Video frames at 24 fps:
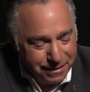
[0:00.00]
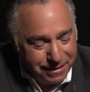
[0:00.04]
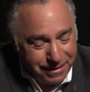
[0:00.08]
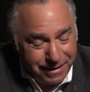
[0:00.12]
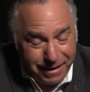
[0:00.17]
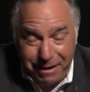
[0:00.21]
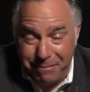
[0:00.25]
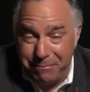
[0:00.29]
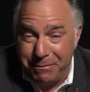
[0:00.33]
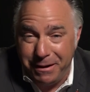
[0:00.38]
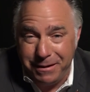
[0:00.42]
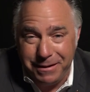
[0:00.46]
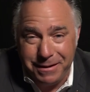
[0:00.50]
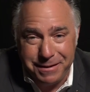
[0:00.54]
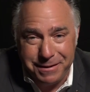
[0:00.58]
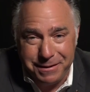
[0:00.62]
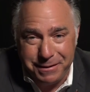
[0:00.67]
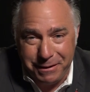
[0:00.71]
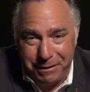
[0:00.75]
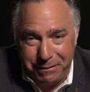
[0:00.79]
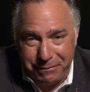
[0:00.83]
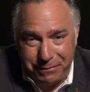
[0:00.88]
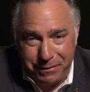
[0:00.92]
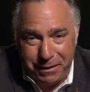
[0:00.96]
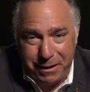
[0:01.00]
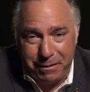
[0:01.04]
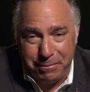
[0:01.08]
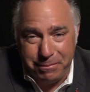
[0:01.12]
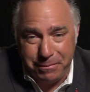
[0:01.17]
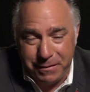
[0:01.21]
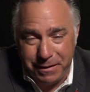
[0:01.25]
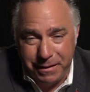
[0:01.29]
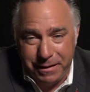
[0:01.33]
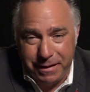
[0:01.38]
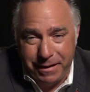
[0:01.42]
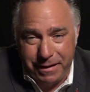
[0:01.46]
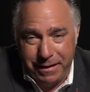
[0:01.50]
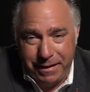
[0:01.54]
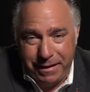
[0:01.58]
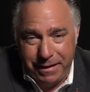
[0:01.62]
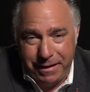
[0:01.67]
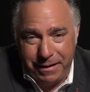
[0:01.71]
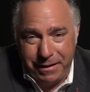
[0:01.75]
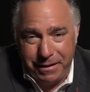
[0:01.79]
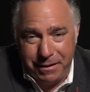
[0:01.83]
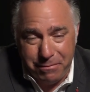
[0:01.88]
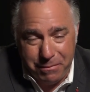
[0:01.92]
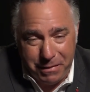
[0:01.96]
can't make this stuff up.
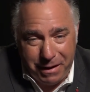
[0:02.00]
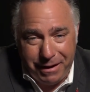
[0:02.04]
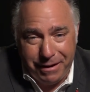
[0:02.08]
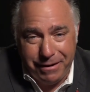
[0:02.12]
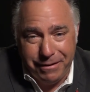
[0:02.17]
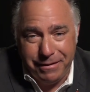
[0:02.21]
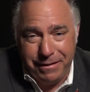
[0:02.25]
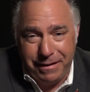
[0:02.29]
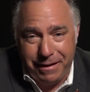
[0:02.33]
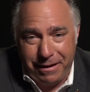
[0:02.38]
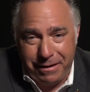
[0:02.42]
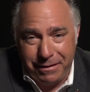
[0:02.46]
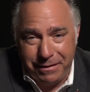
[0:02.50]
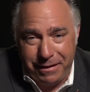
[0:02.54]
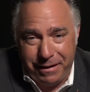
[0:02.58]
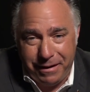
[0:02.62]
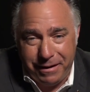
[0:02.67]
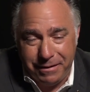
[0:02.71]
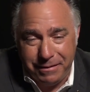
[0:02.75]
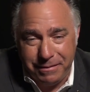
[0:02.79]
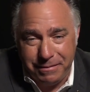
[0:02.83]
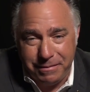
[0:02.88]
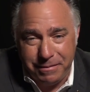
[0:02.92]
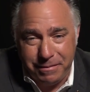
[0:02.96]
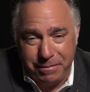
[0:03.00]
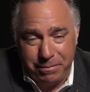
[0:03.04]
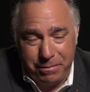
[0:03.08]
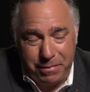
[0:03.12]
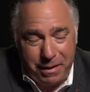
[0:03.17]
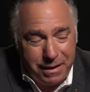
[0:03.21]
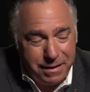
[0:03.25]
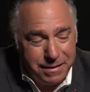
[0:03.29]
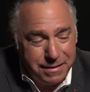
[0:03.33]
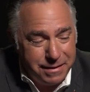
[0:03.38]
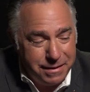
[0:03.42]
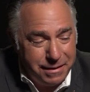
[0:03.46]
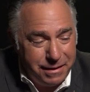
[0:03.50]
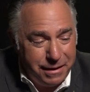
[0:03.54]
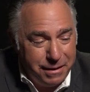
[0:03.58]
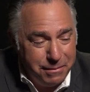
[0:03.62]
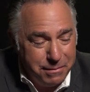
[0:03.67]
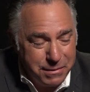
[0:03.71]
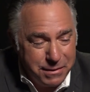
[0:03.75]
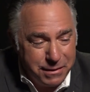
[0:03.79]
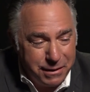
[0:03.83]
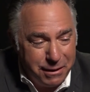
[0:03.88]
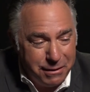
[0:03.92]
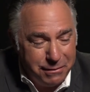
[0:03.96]
The mayor down there, basing
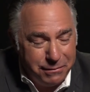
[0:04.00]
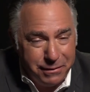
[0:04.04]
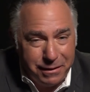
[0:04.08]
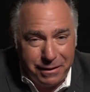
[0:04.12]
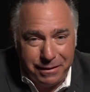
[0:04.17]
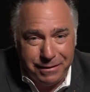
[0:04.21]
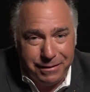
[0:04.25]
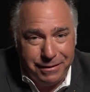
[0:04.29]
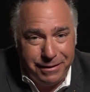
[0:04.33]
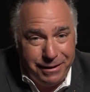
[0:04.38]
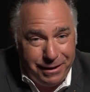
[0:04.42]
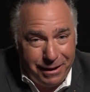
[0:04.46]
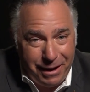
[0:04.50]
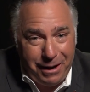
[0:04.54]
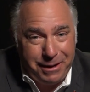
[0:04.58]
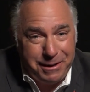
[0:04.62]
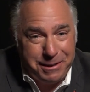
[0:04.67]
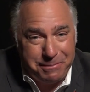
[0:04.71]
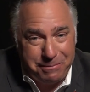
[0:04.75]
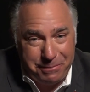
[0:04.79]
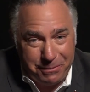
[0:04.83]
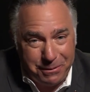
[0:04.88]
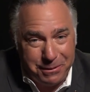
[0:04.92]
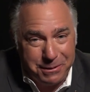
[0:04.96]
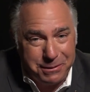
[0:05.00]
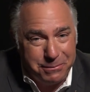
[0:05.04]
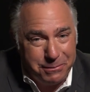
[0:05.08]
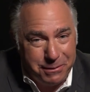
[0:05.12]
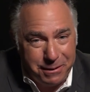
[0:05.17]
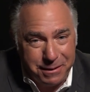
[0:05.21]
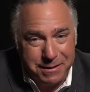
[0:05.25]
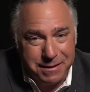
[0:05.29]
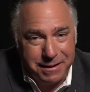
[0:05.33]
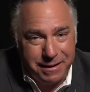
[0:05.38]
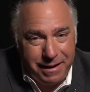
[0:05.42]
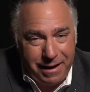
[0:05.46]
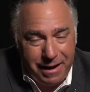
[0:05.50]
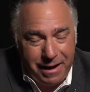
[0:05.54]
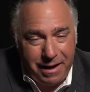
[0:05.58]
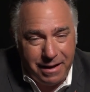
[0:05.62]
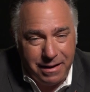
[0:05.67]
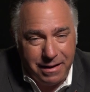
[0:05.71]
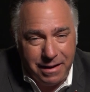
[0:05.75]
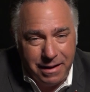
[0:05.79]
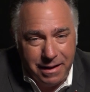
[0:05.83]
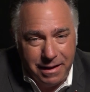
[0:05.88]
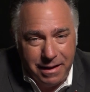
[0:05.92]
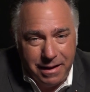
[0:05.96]
himself on the experts once
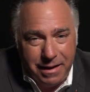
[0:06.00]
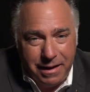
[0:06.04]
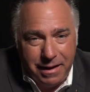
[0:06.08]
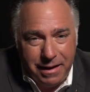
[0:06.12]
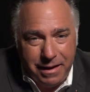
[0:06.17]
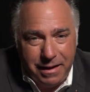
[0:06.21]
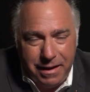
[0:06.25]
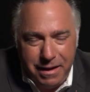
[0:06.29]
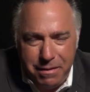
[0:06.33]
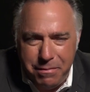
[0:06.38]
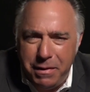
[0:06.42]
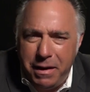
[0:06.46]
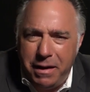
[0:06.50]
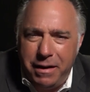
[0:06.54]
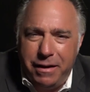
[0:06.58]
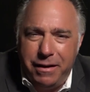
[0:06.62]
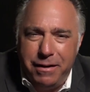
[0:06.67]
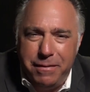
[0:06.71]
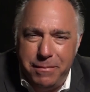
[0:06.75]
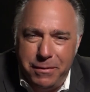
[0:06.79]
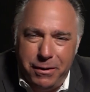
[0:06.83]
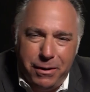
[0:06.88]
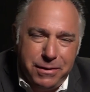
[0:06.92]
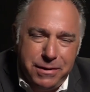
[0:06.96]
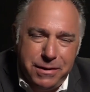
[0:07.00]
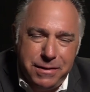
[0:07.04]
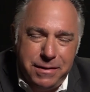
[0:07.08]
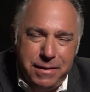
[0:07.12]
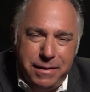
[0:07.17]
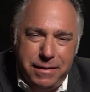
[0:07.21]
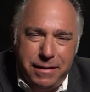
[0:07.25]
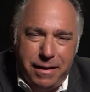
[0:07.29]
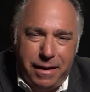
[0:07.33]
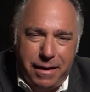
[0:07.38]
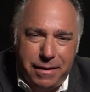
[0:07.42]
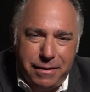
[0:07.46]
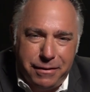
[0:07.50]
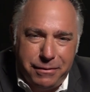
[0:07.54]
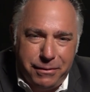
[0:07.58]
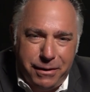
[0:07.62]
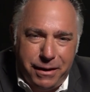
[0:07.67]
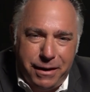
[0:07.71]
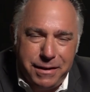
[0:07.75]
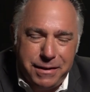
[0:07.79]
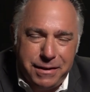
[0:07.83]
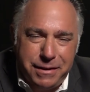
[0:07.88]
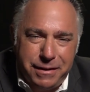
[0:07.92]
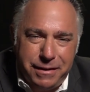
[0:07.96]
again, he made an emergency
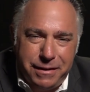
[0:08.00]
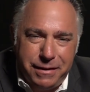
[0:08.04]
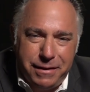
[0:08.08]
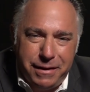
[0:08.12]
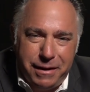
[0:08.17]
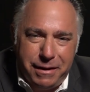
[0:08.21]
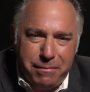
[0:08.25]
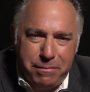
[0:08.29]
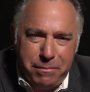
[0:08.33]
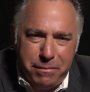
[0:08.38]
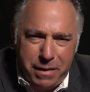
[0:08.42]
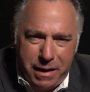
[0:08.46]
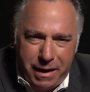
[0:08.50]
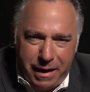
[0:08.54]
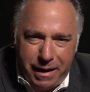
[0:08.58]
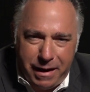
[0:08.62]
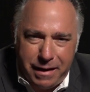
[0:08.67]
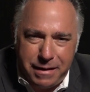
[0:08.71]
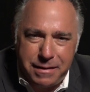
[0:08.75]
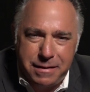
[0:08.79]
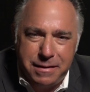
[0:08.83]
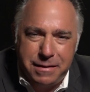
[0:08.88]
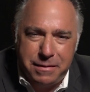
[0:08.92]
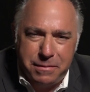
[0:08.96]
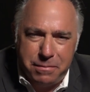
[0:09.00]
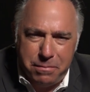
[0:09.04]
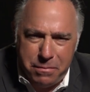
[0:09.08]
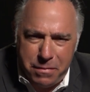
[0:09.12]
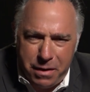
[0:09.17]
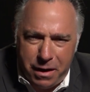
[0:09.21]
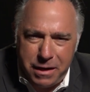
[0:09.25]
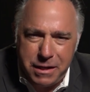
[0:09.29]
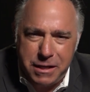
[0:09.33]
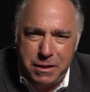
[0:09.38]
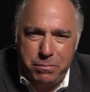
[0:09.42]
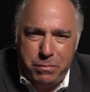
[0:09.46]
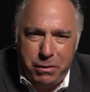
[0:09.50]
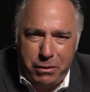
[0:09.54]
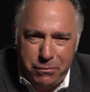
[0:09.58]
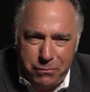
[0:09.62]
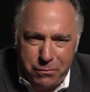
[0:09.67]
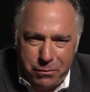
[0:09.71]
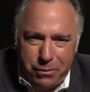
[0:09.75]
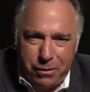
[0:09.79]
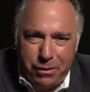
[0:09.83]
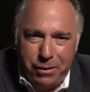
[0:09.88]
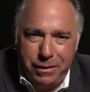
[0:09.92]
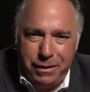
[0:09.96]
declaration that masks must be
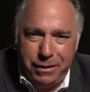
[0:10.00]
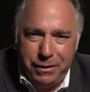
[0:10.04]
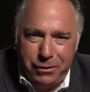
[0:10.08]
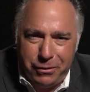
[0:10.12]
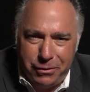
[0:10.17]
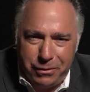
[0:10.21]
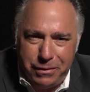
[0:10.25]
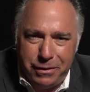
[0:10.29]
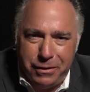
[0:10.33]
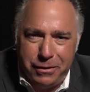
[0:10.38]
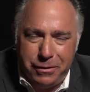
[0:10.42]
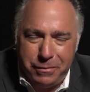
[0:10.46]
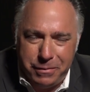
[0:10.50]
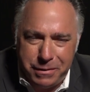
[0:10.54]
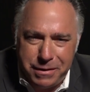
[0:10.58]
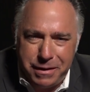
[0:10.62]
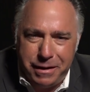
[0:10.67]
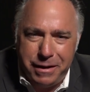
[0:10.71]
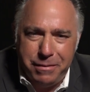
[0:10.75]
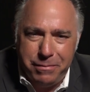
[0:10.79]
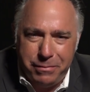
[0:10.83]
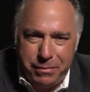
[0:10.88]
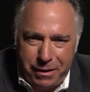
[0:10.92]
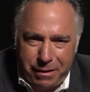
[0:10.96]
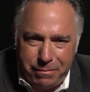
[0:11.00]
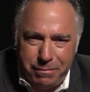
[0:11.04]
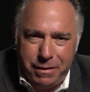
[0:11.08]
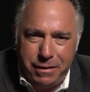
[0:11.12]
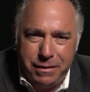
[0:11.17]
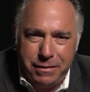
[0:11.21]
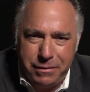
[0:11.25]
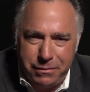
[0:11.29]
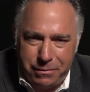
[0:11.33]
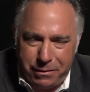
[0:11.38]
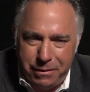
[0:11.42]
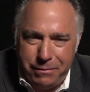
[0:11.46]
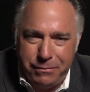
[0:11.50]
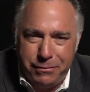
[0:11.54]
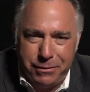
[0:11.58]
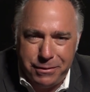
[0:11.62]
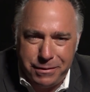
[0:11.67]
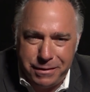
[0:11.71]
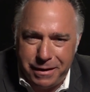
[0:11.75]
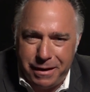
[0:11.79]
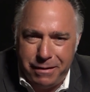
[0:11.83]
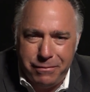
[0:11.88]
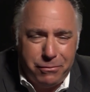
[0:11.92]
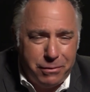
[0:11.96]
worn in Oklahoma City in public
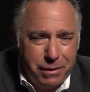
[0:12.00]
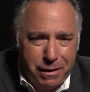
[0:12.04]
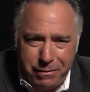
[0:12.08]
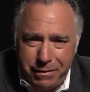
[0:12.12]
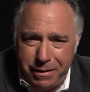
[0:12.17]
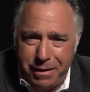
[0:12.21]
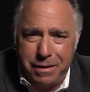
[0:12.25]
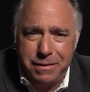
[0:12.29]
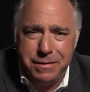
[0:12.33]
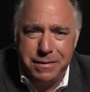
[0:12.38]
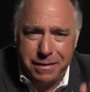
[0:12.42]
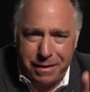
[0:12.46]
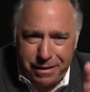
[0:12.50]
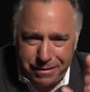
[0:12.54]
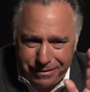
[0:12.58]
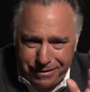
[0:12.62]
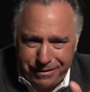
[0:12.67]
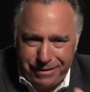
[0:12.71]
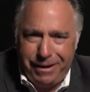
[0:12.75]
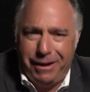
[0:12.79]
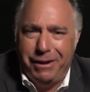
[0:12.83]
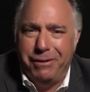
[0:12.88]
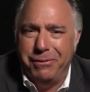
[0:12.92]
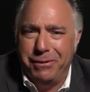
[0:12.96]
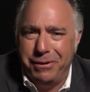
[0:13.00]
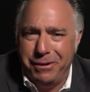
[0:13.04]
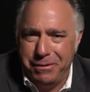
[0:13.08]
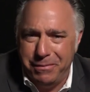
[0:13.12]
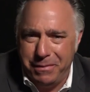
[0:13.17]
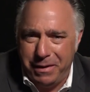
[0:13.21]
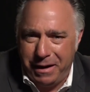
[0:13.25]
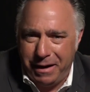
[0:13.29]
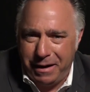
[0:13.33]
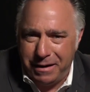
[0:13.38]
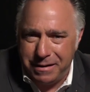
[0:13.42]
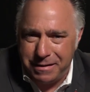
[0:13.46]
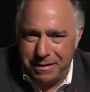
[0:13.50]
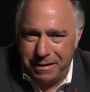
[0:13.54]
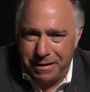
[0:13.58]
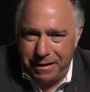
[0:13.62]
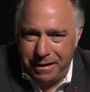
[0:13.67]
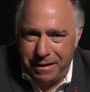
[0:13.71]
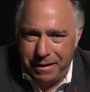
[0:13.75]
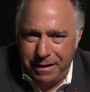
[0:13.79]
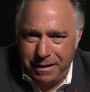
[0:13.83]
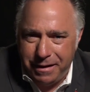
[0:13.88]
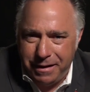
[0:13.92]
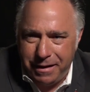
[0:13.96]
24/7. Whenever you're outside, you got to wear your mask.
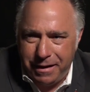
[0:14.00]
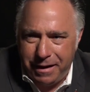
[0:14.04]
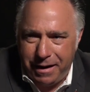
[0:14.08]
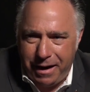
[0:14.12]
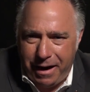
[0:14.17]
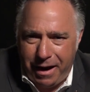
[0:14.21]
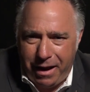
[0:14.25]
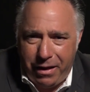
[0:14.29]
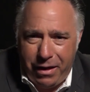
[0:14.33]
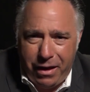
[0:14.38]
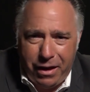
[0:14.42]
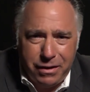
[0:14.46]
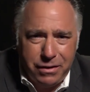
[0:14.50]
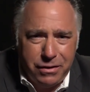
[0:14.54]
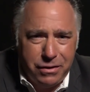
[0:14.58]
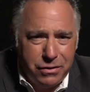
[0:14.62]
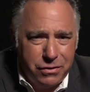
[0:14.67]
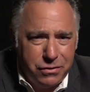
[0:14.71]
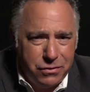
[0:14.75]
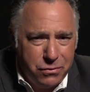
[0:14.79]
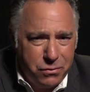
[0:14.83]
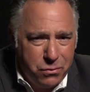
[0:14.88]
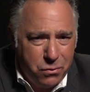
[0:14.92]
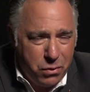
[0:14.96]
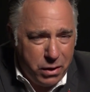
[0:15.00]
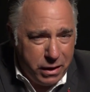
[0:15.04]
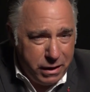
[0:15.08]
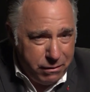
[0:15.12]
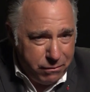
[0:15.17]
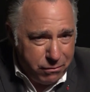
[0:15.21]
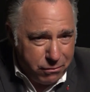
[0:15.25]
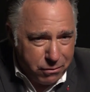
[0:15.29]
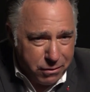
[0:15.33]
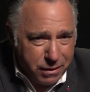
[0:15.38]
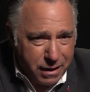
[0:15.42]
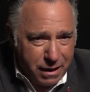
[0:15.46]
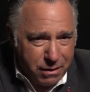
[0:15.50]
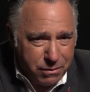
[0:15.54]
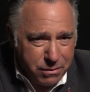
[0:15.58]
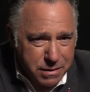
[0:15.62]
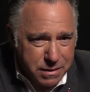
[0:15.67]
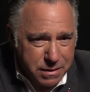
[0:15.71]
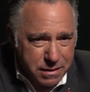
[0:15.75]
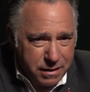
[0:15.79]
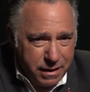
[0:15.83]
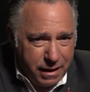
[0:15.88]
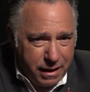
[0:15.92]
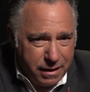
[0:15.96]
And then 24
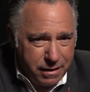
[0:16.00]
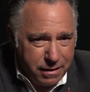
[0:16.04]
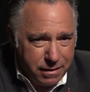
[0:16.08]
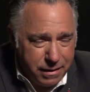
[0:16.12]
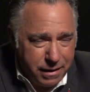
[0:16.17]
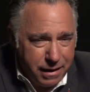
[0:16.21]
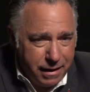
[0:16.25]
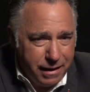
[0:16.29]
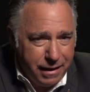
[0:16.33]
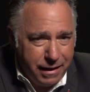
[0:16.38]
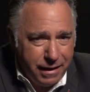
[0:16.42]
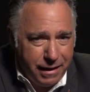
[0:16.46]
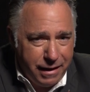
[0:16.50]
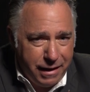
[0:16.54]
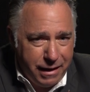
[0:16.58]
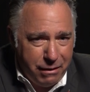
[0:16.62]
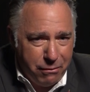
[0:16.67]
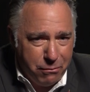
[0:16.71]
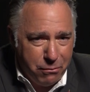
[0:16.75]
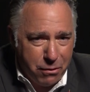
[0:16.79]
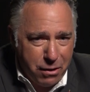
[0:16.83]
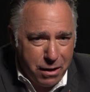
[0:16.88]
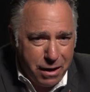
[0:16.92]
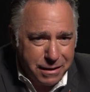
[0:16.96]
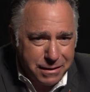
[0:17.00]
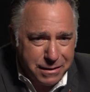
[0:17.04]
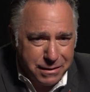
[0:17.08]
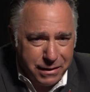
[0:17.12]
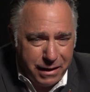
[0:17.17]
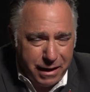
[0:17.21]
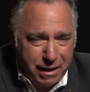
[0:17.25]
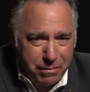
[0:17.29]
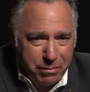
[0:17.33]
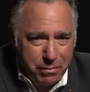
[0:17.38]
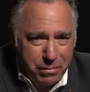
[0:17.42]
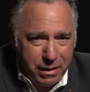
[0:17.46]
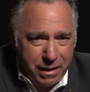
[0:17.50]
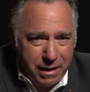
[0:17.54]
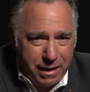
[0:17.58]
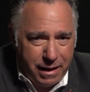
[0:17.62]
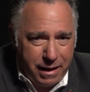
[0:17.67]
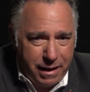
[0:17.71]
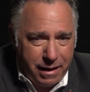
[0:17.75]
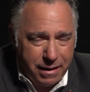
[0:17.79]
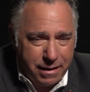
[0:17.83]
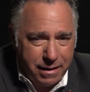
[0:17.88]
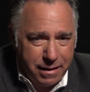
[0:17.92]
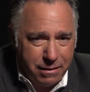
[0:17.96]
hours later, he walks that
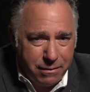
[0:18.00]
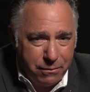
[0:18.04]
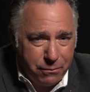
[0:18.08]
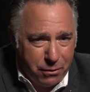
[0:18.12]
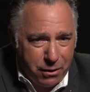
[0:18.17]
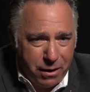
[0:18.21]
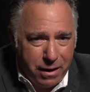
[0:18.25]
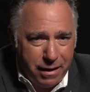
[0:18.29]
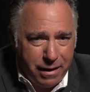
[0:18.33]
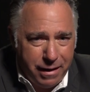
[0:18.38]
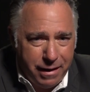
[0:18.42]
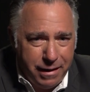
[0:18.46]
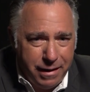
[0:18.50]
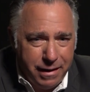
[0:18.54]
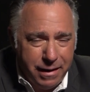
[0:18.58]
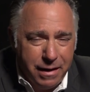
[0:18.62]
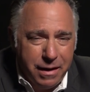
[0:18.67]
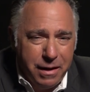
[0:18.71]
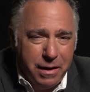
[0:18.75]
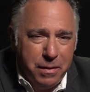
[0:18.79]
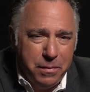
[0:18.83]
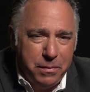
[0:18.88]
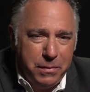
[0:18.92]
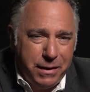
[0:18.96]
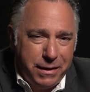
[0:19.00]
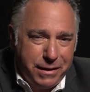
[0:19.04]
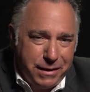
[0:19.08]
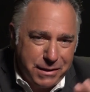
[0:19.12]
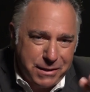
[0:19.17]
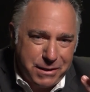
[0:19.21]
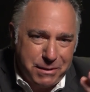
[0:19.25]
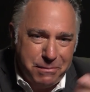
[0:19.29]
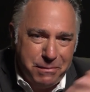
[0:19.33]
back. Why? Because